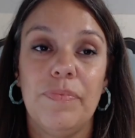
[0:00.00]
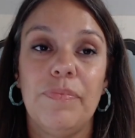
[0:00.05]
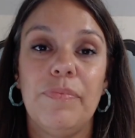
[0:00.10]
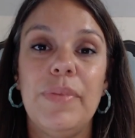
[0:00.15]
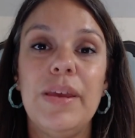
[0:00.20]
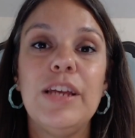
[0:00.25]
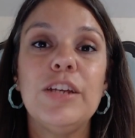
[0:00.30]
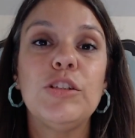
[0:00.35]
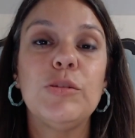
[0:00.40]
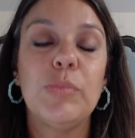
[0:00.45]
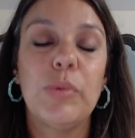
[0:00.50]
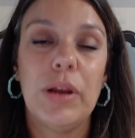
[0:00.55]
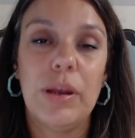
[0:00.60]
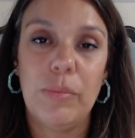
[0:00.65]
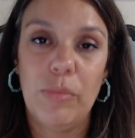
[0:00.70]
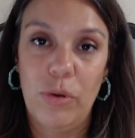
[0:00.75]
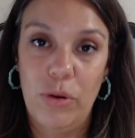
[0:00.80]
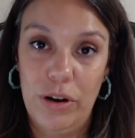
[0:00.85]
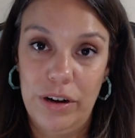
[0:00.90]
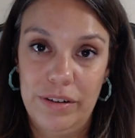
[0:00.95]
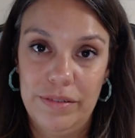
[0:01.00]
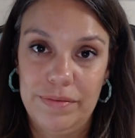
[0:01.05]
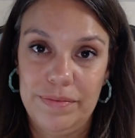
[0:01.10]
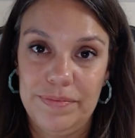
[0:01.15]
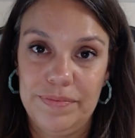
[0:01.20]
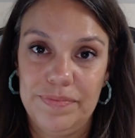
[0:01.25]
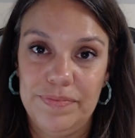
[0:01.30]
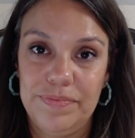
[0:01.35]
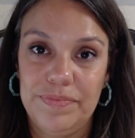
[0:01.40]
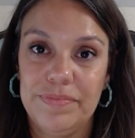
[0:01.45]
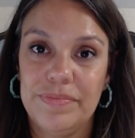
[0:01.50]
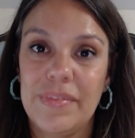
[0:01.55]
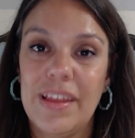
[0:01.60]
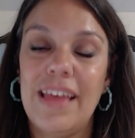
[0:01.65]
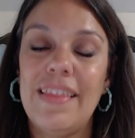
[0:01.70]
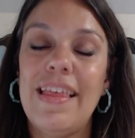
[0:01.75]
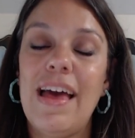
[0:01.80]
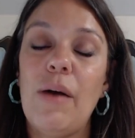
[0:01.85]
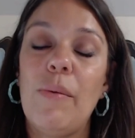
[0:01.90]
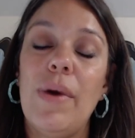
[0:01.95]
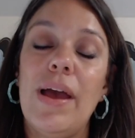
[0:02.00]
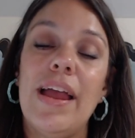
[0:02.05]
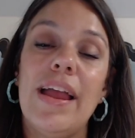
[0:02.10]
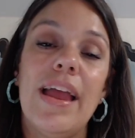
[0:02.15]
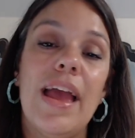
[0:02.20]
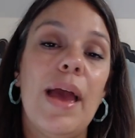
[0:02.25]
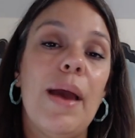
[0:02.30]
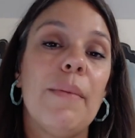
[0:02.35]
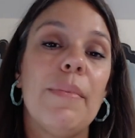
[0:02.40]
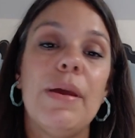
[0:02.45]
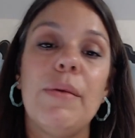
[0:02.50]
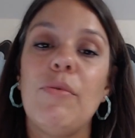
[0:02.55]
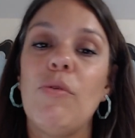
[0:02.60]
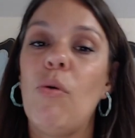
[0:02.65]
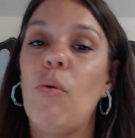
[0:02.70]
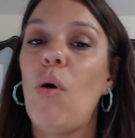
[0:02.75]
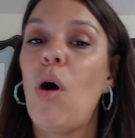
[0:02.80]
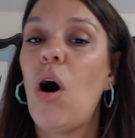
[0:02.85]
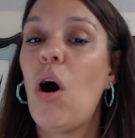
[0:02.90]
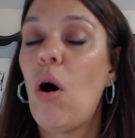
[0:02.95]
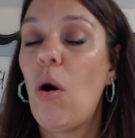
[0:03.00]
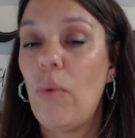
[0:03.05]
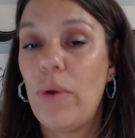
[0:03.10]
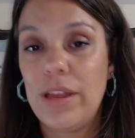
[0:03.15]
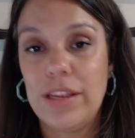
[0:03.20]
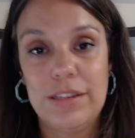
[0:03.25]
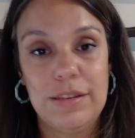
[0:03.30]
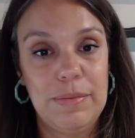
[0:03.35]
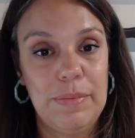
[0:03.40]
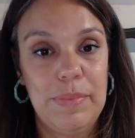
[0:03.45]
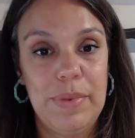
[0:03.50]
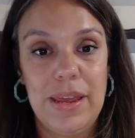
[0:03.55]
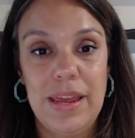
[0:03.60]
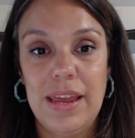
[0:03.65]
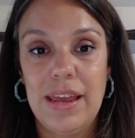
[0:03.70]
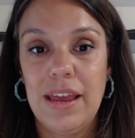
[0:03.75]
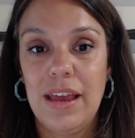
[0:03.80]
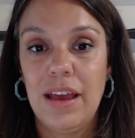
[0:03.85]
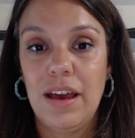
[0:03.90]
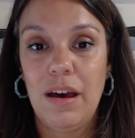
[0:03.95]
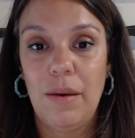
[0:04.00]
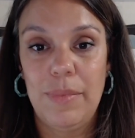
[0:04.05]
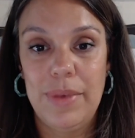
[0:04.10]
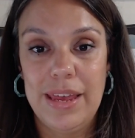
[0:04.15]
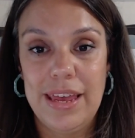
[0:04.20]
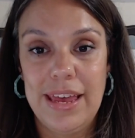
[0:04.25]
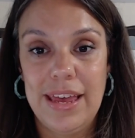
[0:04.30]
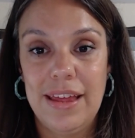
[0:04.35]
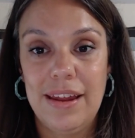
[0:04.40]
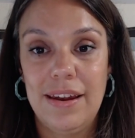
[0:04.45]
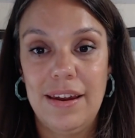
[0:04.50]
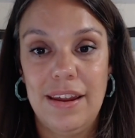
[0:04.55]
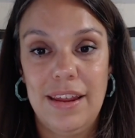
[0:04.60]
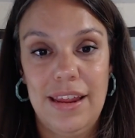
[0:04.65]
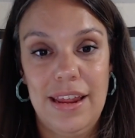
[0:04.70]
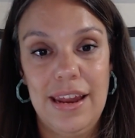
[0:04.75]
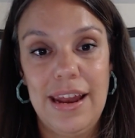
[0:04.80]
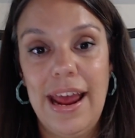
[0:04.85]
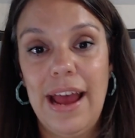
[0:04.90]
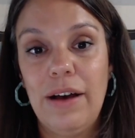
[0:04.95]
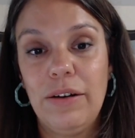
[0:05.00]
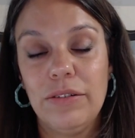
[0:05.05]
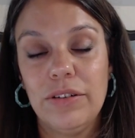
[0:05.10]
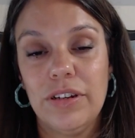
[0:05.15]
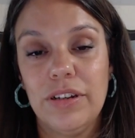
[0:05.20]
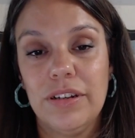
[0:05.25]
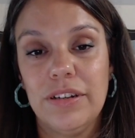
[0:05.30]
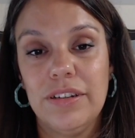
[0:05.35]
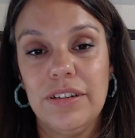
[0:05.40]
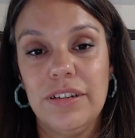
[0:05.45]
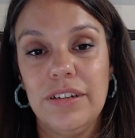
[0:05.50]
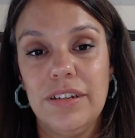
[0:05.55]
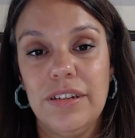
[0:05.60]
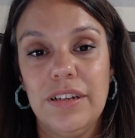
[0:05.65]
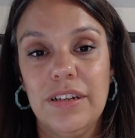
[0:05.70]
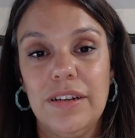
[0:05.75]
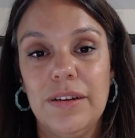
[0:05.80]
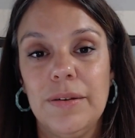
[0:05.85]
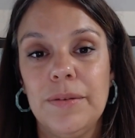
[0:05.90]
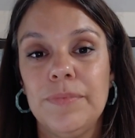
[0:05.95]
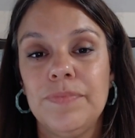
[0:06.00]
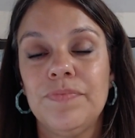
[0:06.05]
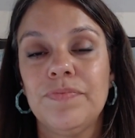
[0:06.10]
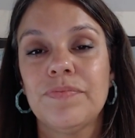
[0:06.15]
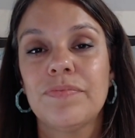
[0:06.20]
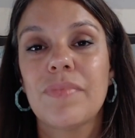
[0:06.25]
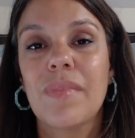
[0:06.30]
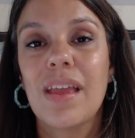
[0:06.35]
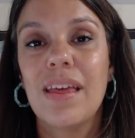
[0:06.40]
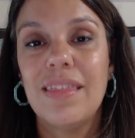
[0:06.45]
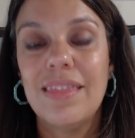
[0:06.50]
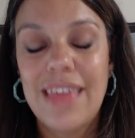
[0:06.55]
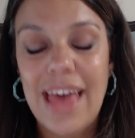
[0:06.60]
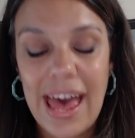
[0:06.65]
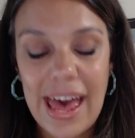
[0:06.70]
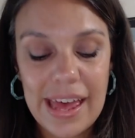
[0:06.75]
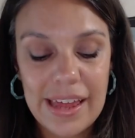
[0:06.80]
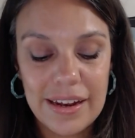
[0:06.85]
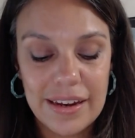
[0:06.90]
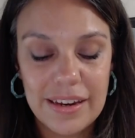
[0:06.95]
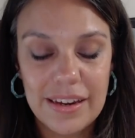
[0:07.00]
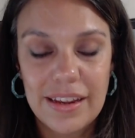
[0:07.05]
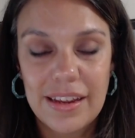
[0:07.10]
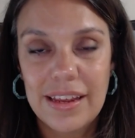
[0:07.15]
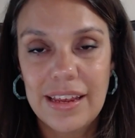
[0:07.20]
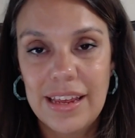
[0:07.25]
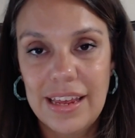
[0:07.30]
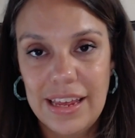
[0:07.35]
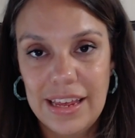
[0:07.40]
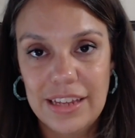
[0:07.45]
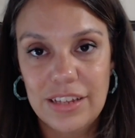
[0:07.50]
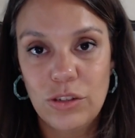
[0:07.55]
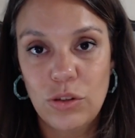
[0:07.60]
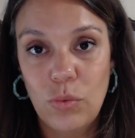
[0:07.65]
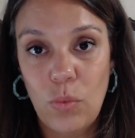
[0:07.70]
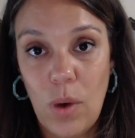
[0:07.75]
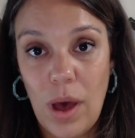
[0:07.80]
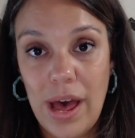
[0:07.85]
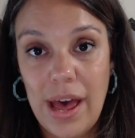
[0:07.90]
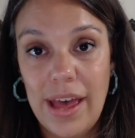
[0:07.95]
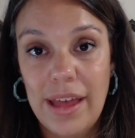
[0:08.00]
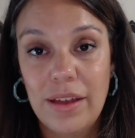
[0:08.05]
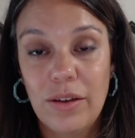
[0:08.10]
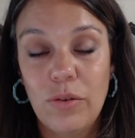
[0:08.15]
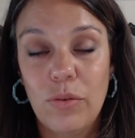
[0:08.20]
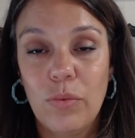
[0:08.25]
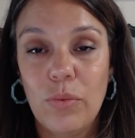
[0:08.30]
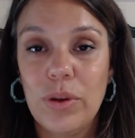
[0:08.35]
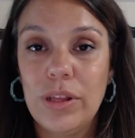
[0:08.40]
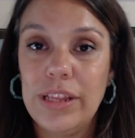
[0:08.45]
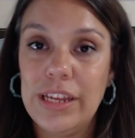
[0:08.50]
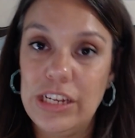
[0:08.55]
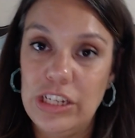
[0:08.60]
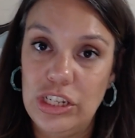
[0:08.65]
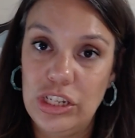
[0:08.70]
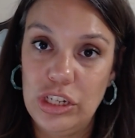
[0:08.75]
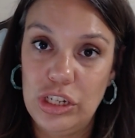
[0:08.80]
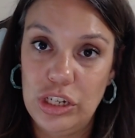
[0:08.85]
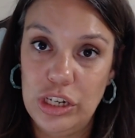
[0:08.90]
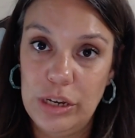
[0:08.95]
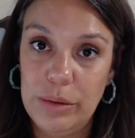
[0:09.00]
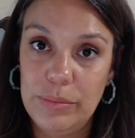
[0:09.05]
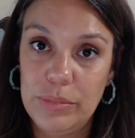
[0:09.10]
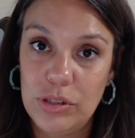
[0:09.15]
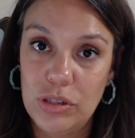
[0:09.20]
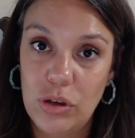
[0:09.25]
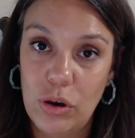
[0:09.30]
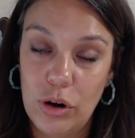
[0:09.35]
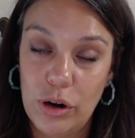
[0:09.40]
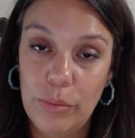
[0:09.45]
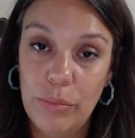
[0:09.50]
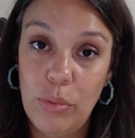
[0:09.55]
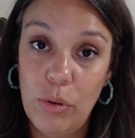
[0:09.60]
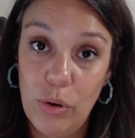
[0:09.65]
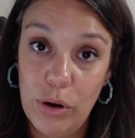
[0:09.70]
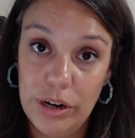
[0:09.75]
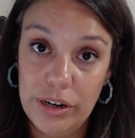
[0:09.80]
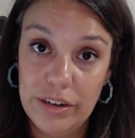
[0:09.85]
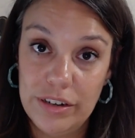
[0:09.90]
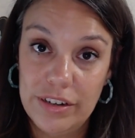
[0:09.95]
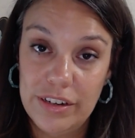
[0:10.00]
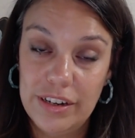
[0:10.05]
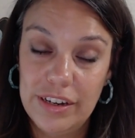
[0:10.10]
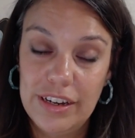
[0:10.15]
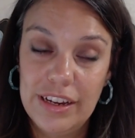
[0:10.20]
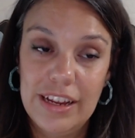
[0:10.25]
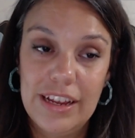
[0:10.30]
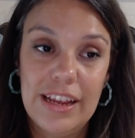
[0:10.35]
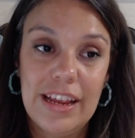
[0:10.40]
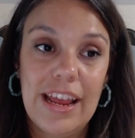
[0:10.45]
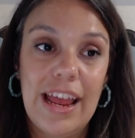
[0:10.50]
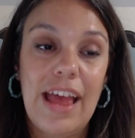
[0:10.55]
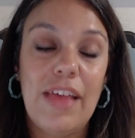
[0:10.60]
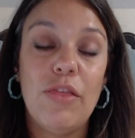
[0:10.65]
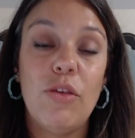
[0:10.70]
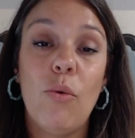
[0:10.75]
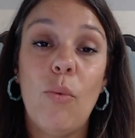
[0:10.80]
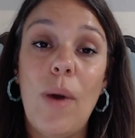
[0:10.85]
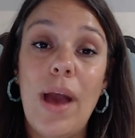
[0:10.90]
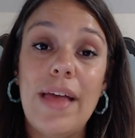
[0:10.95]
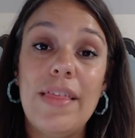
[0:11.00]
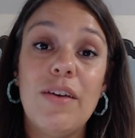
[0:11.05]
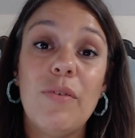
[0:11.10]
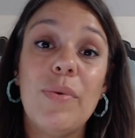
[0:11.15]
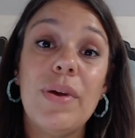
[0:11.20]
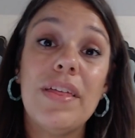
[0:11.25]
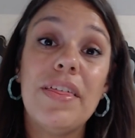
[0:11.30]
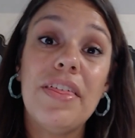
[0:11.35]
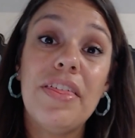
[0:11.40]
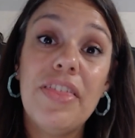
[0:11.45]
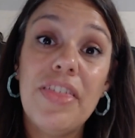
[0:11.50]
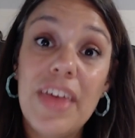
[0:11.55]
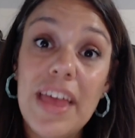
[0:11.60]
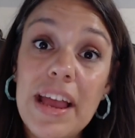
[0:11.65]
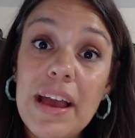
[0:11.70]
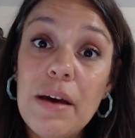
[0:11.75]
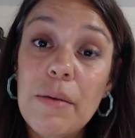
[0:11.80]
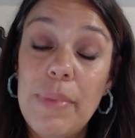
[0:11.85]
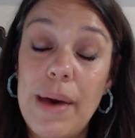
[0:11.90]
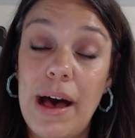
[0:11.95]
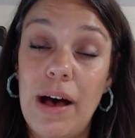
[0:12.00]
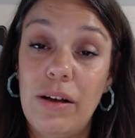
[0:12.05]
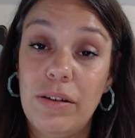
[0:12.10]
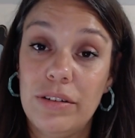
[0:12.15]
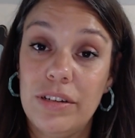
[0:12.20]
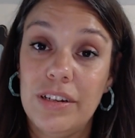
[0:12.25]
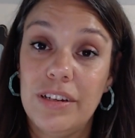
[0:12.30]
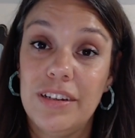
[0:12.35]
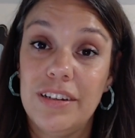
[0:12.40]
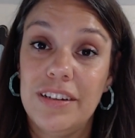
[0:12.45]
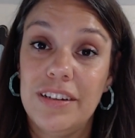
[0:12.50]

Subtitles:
Be a springboard. And that way, people will always be coming in and out. That is why relationships are important. And the way that we think about